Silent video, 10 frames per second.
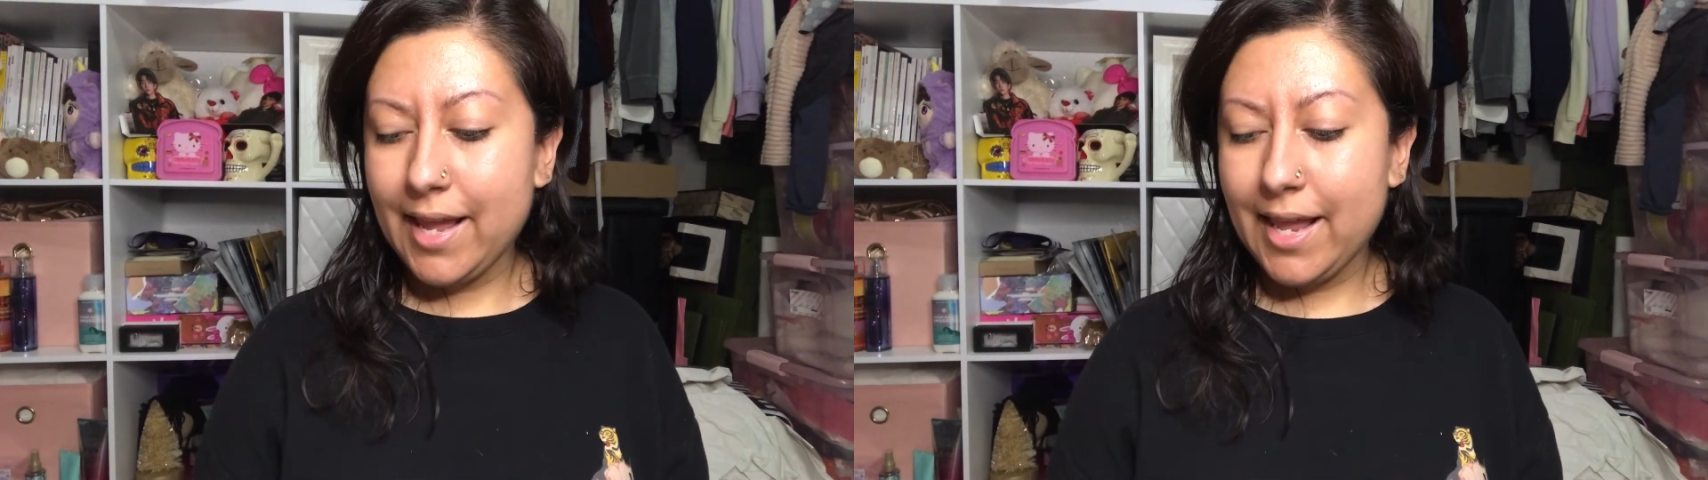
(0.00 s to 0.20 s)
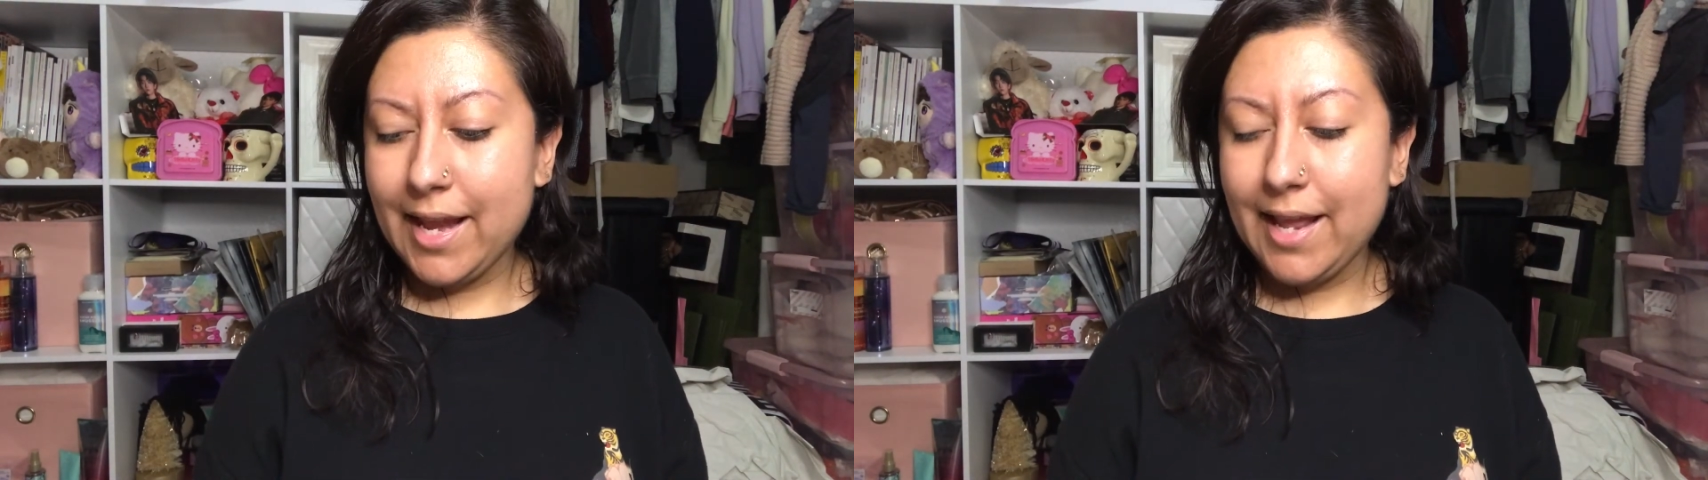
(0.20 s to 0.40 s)

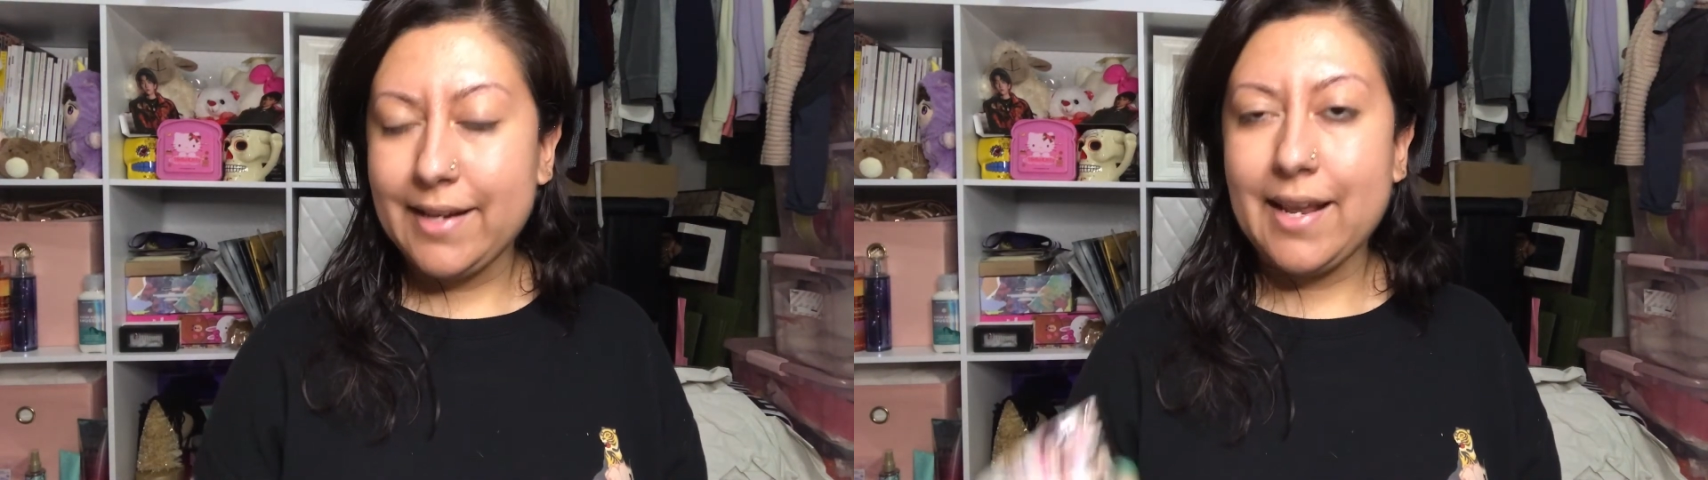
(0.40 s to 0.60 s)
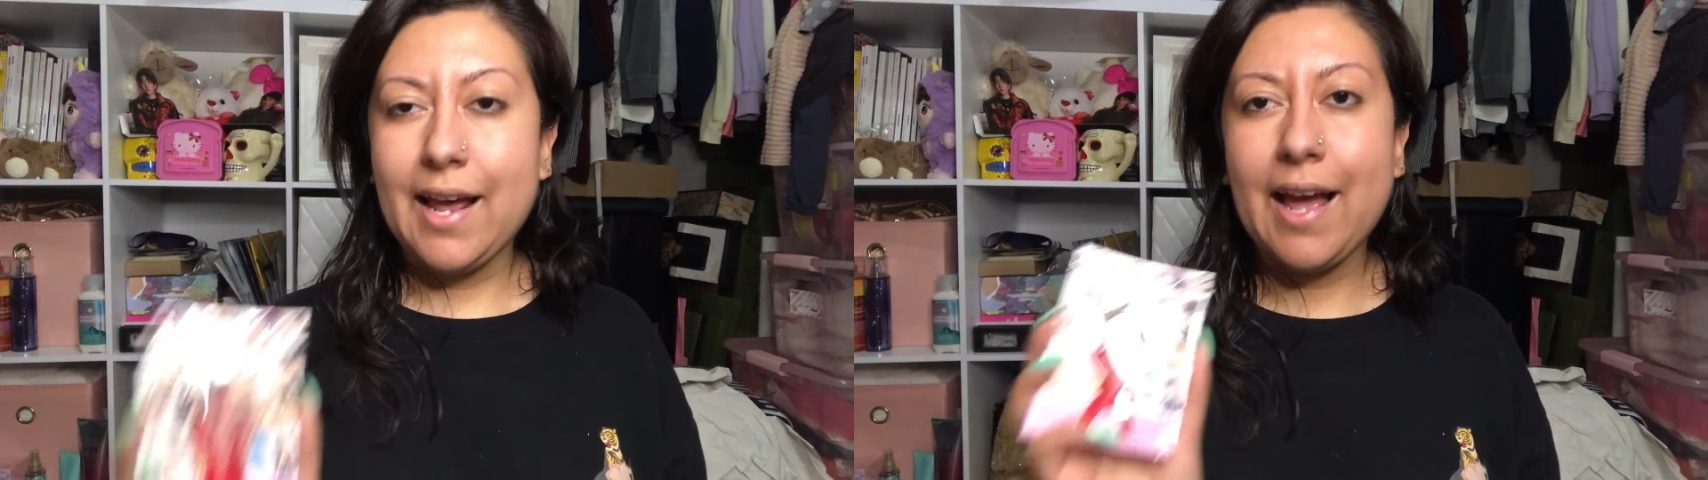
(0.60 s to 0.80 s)

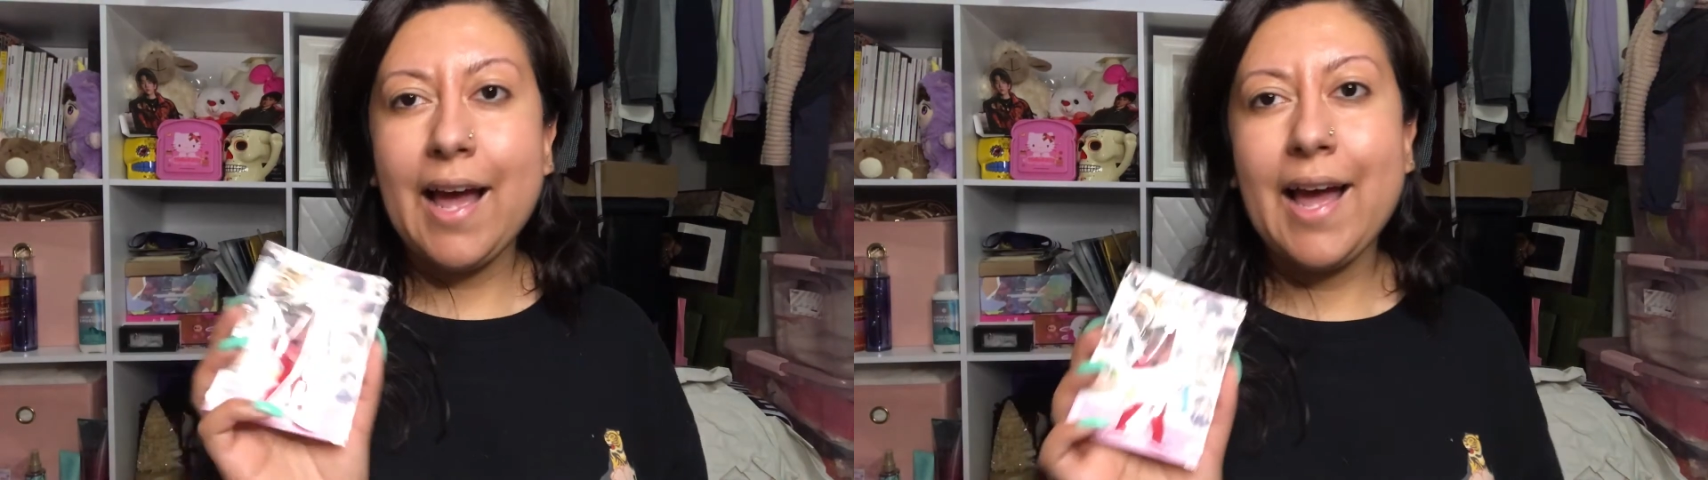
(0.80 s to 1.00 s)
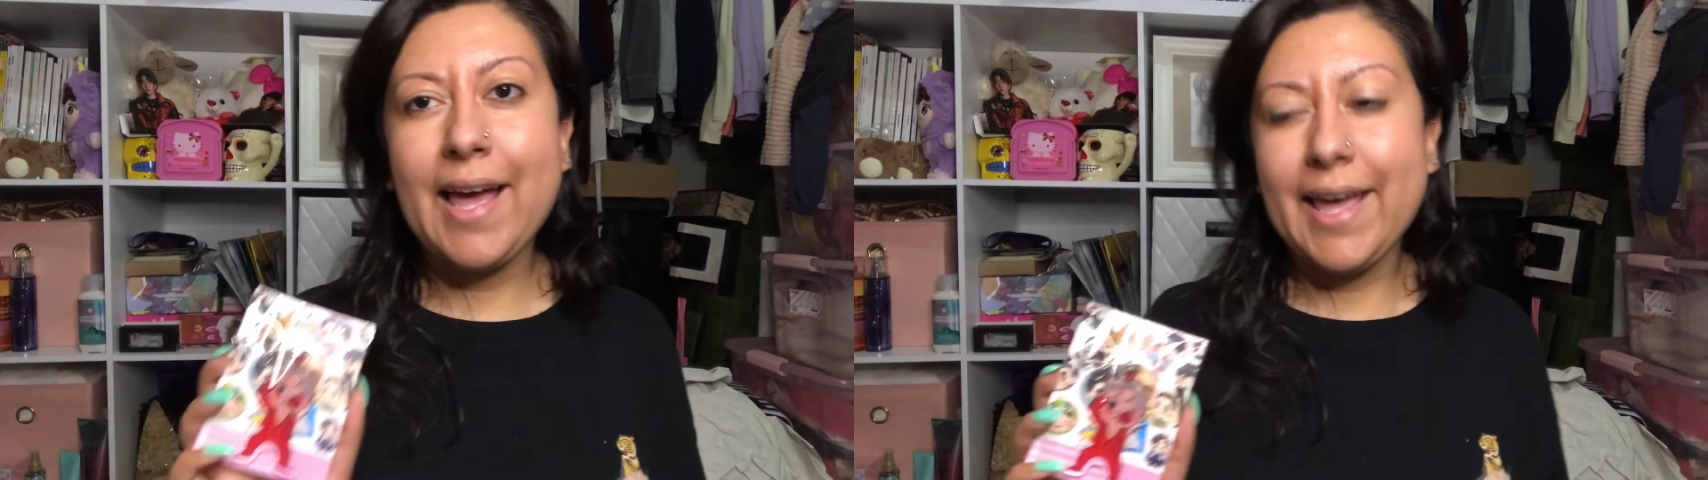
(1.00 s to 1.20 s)
And
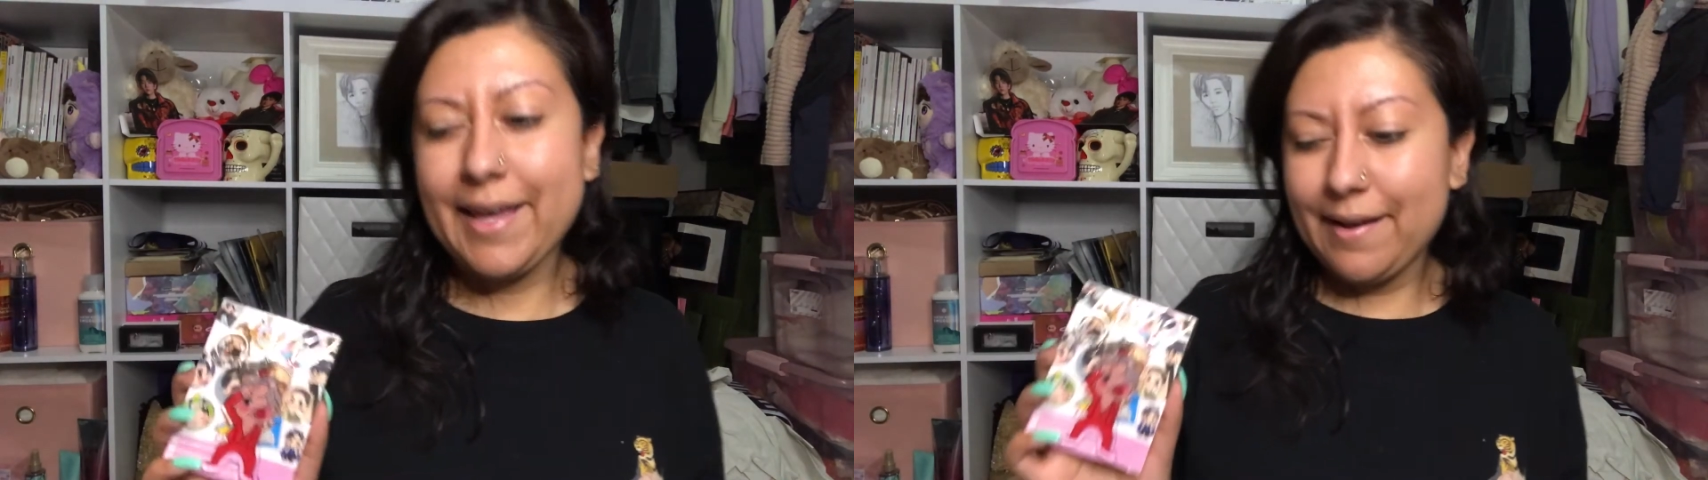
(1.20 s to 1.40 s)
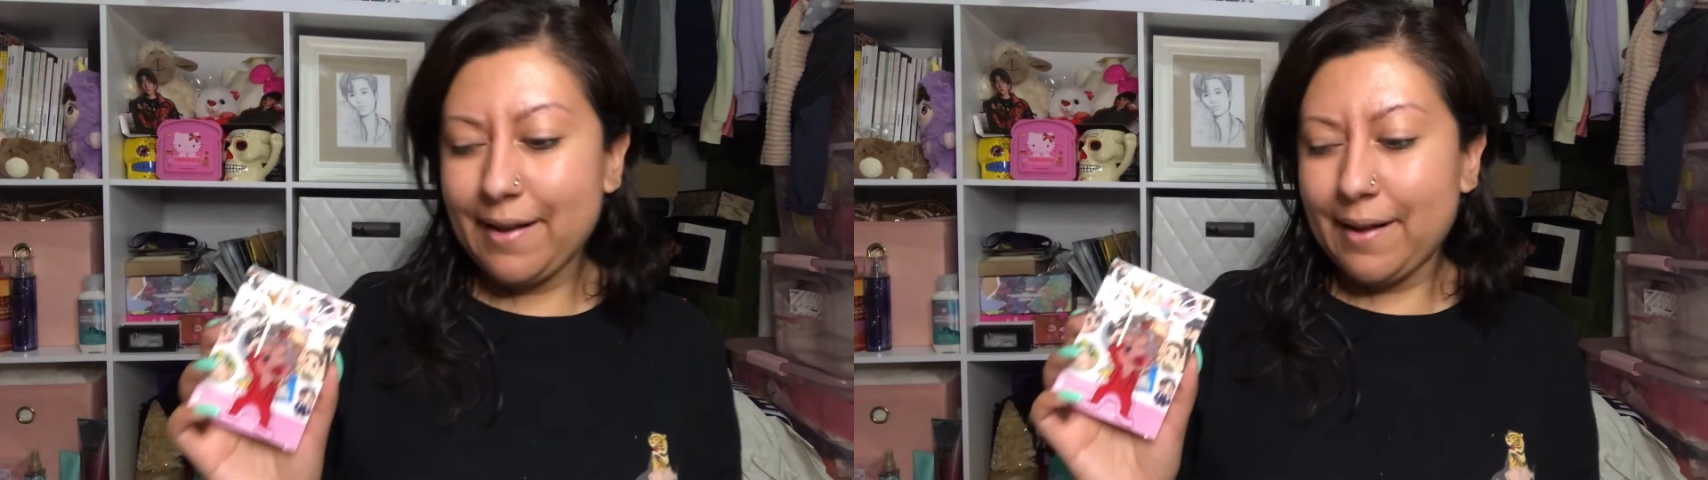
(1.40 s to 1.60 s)
I